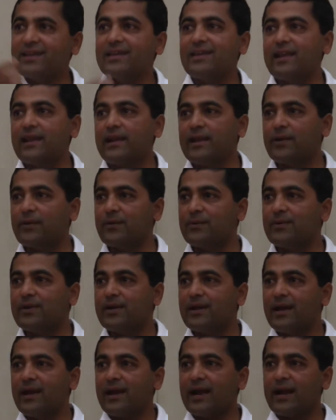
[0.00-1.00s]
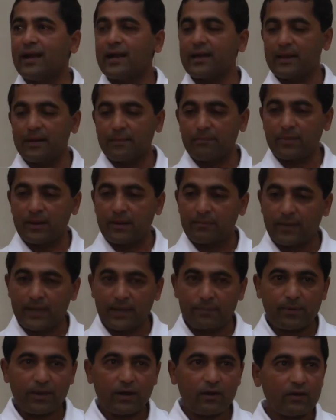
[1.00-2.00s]
kill you. And in
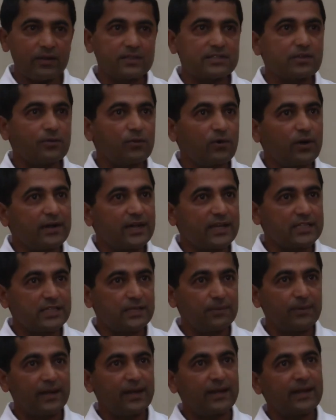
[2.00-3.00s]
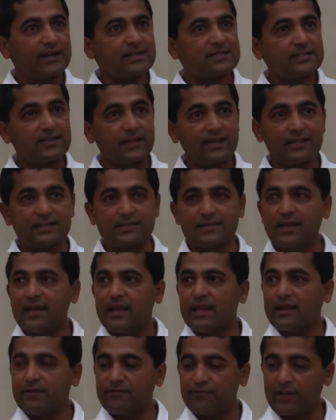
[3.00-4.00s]
Bible also, Old Testament, it says,
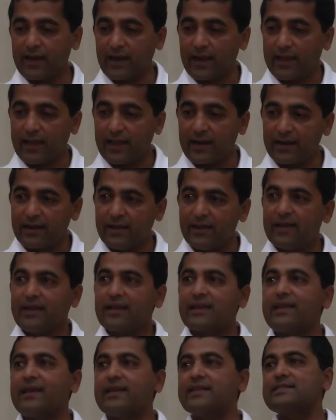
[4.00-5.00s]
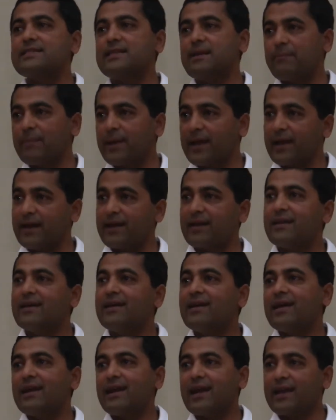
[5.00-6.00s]
if a lion kills a man,
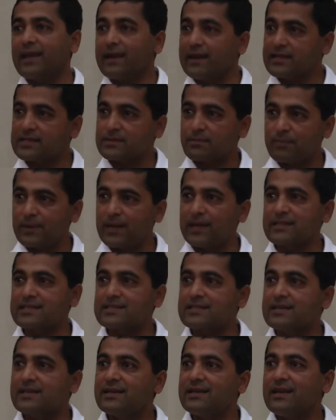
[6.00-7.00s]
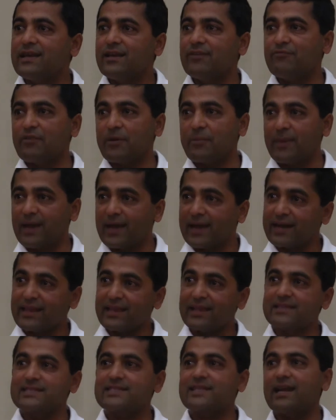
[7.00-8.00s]
lion is blessed. If a man
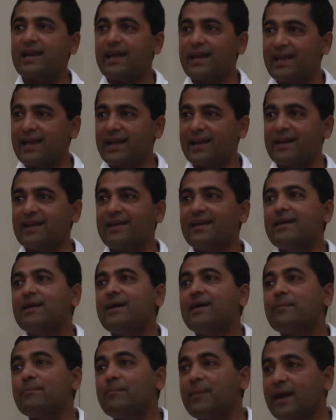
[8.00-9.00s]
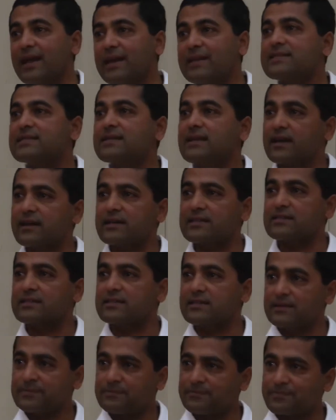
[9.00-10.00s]
kills a lion, man is
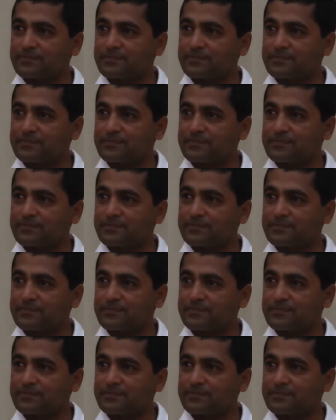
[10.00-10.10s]
cursed.